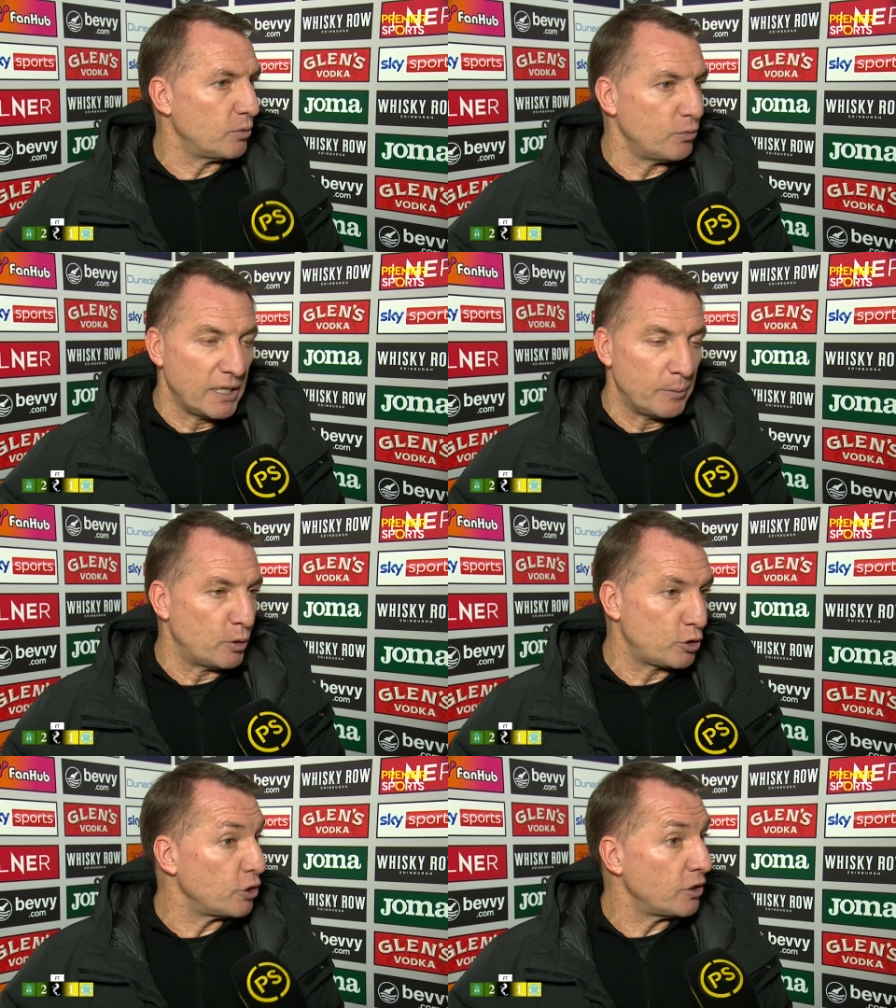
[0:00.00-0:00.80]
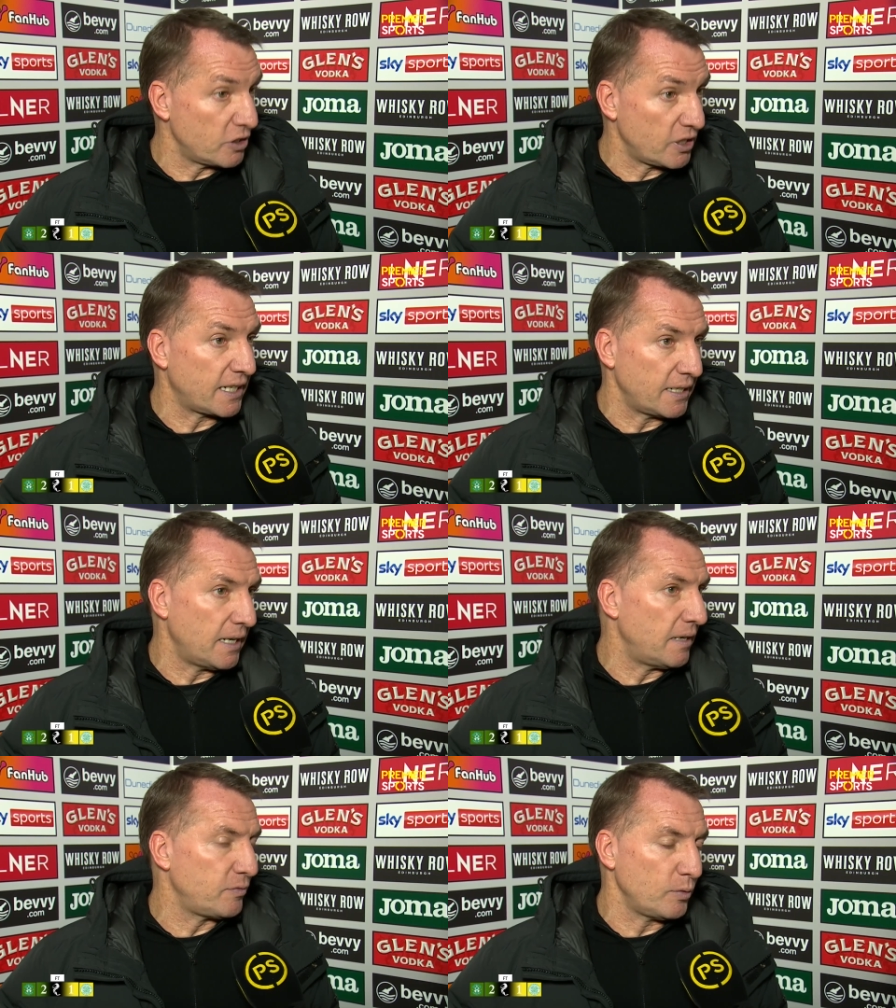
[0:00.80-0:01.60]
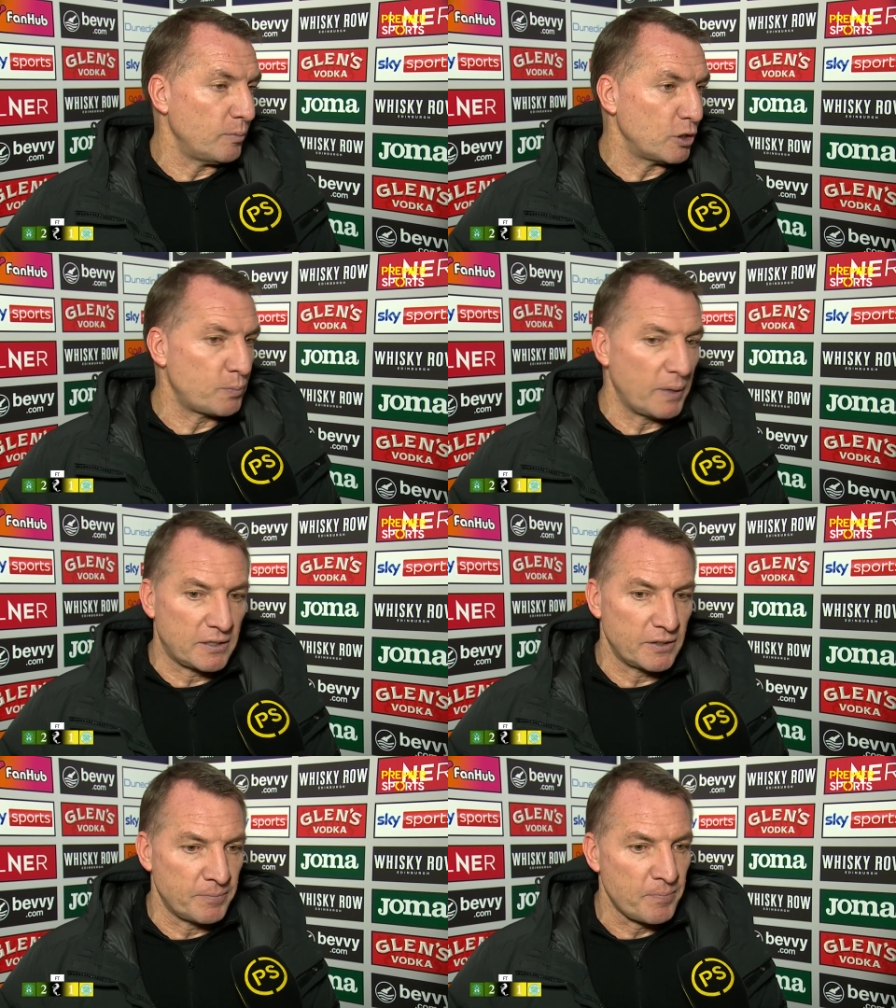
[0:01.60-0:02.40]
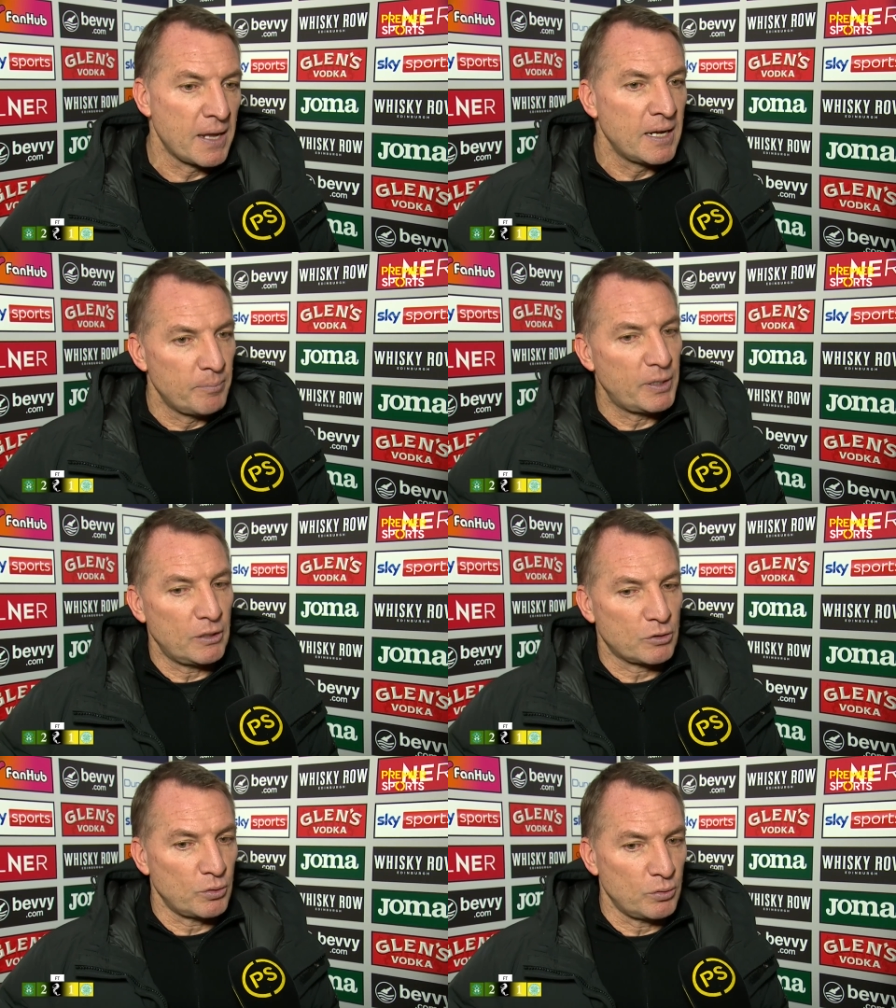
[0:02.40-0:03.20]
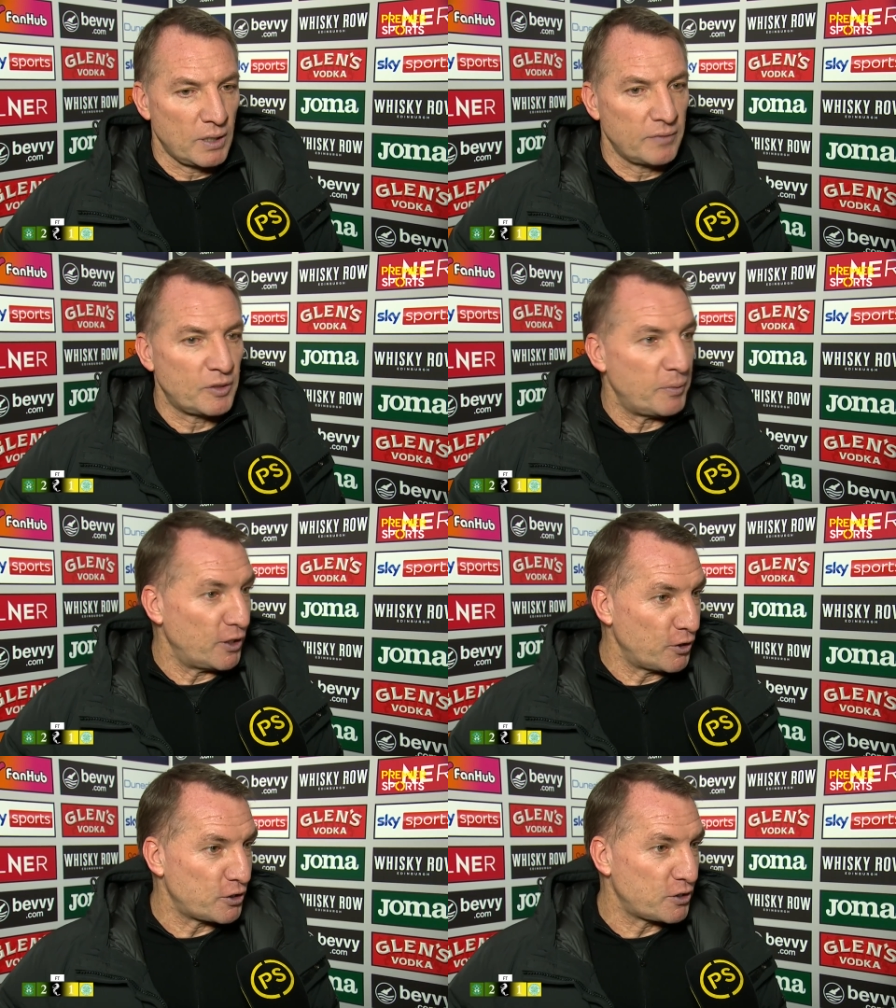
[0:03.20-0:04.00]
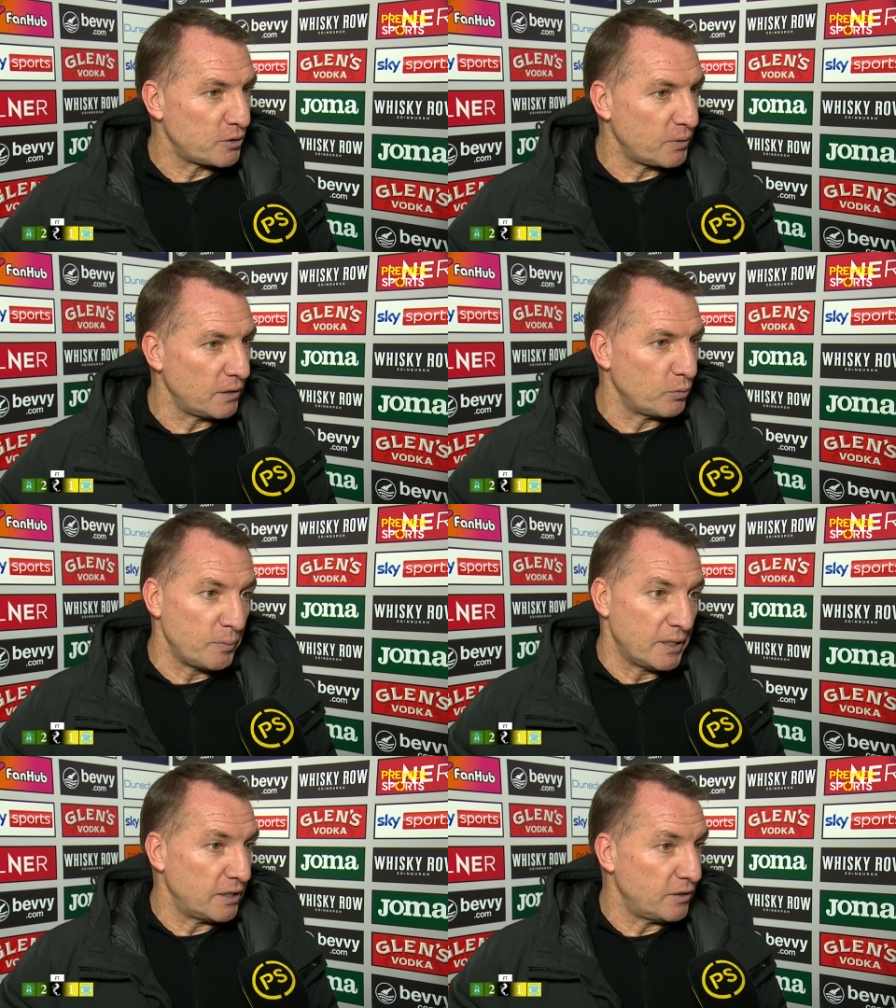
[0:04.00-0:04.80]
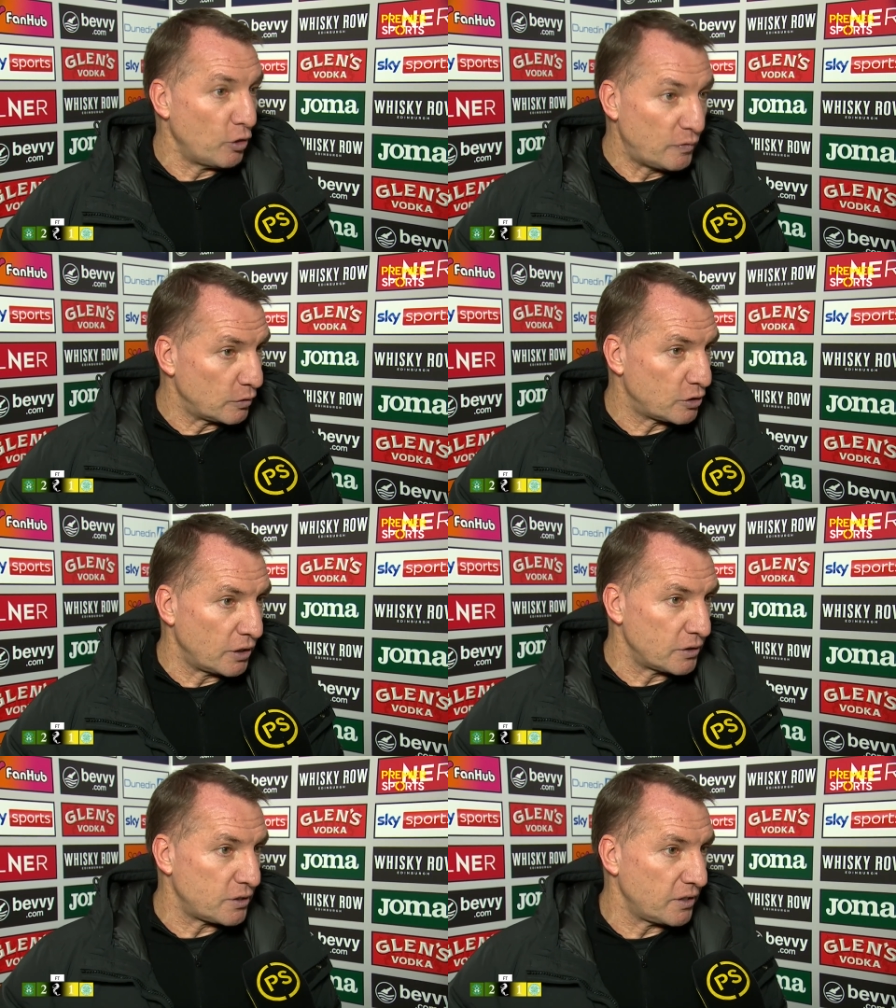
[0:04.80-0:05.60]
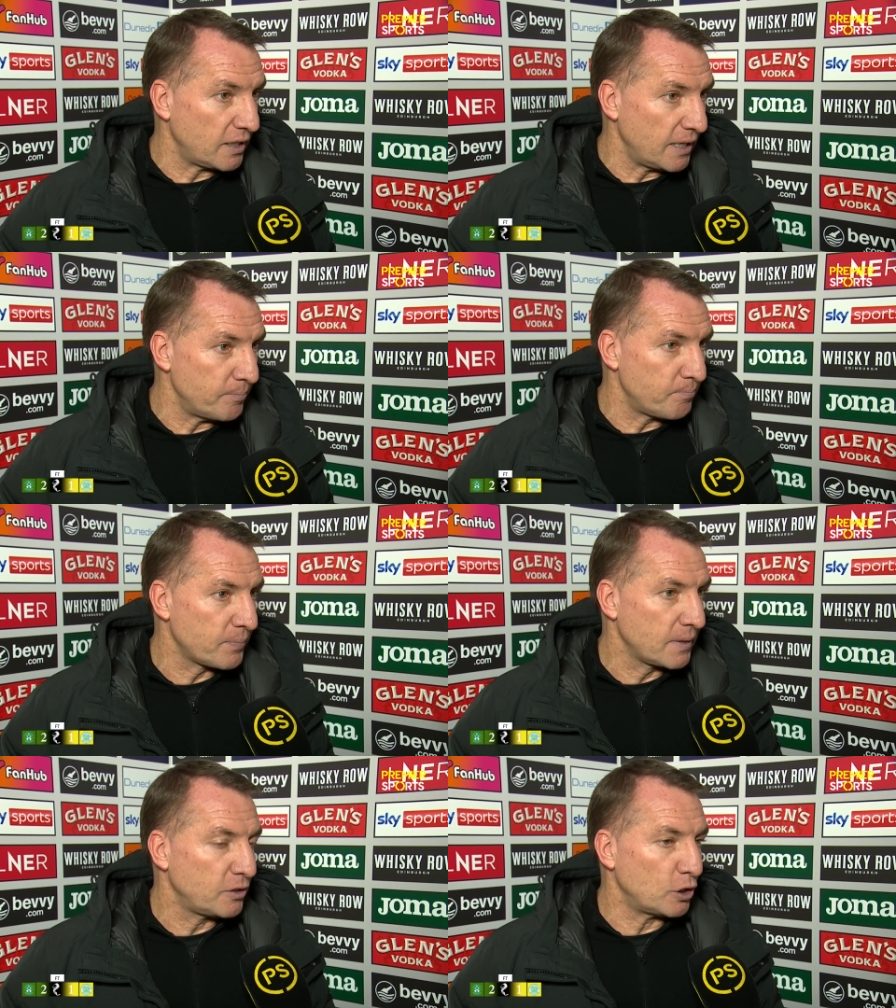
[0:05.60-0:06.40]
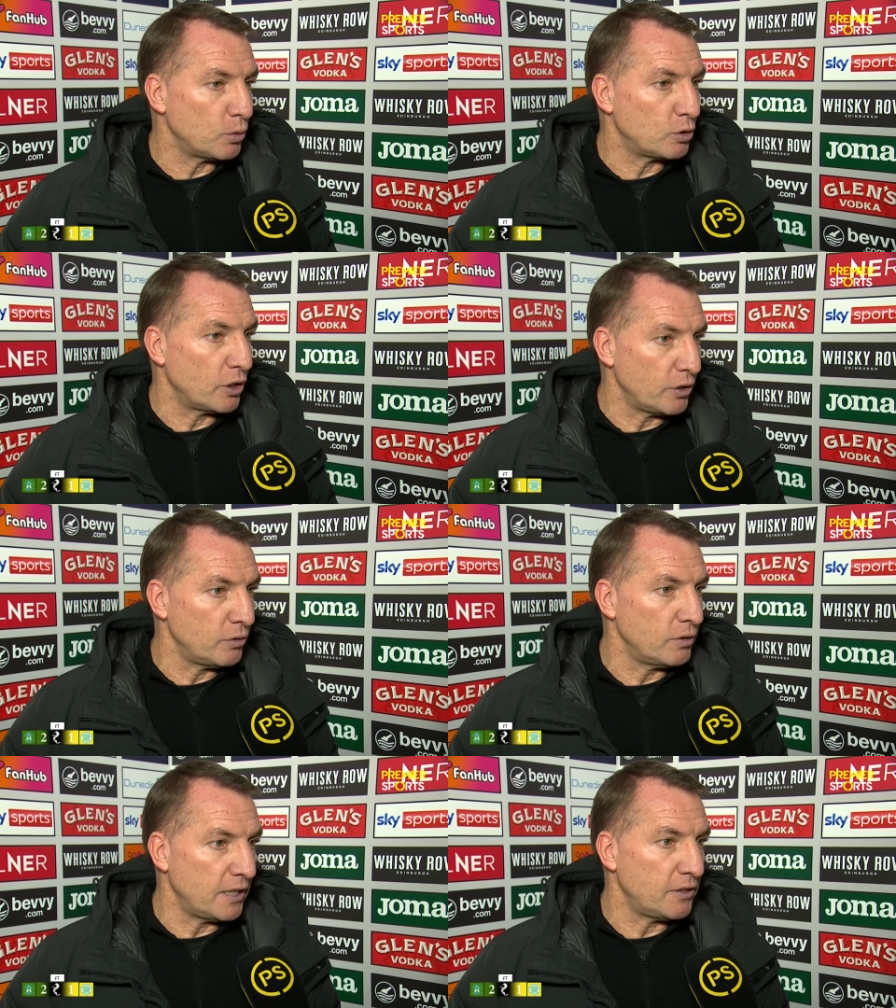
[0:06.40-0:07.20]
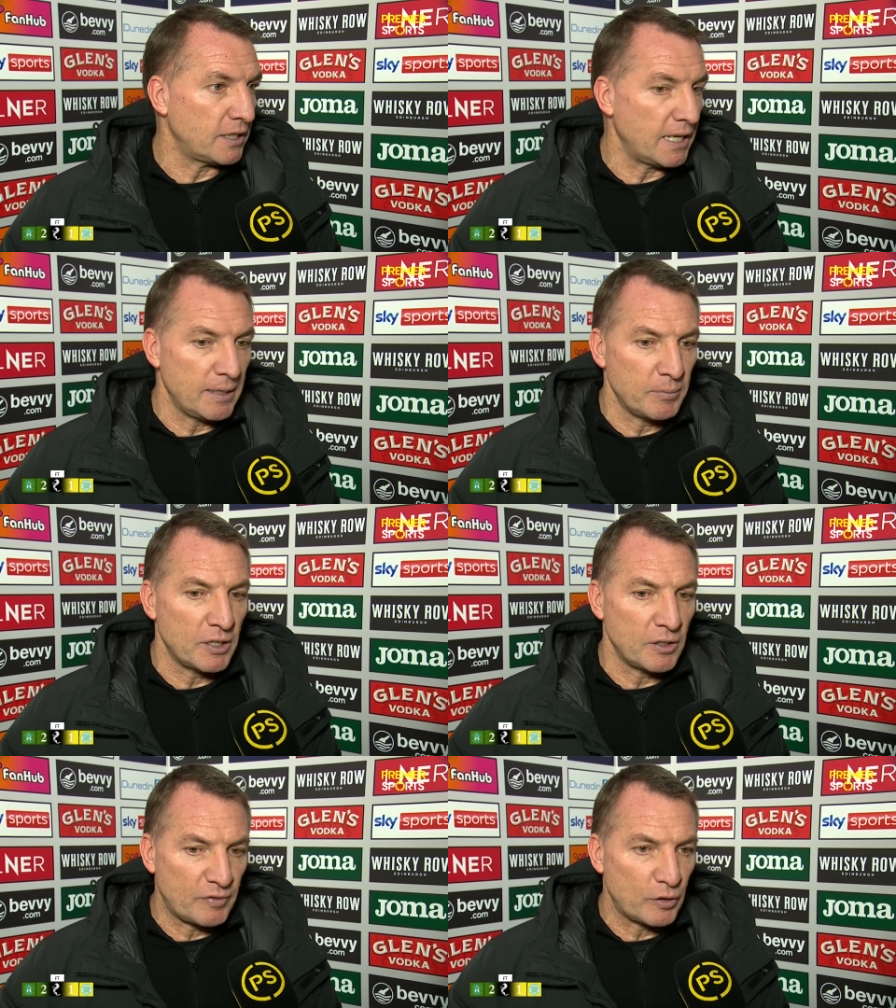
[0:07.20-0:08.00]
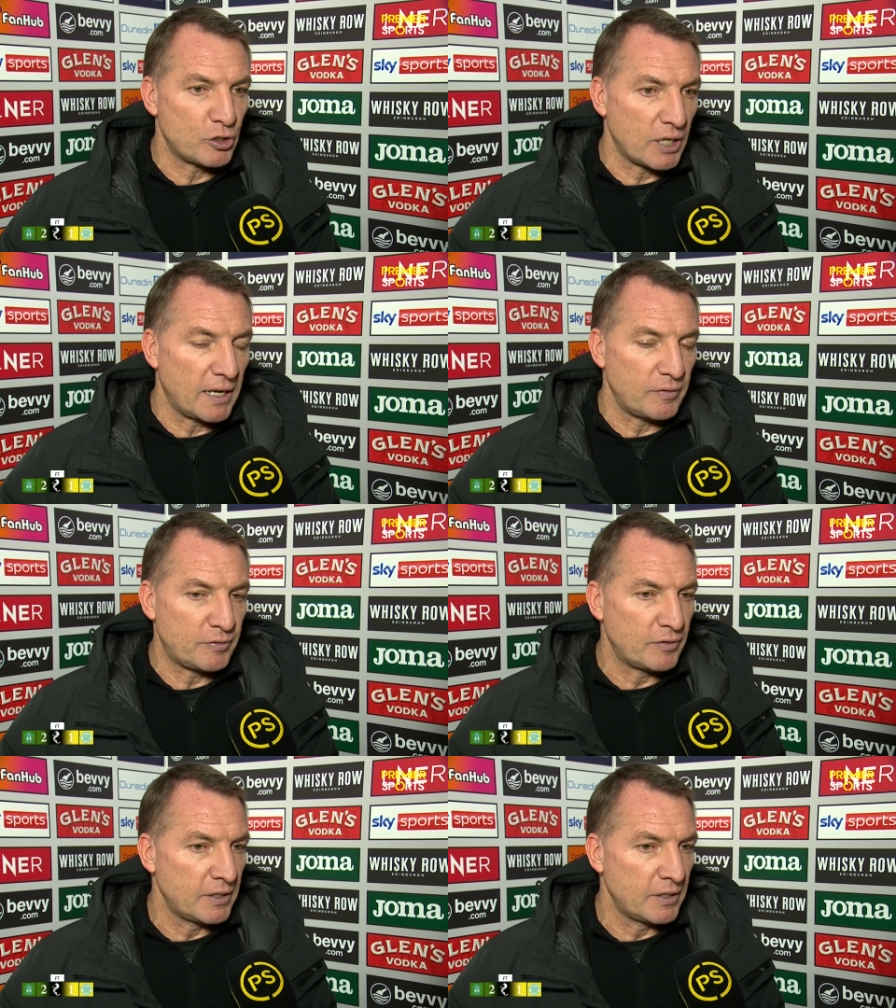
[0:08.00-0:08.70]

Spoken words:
We're really pushing in the second half. We're much better, but I also have to be honest as well. We made an awful start to the game to go down in the game, and in the first half,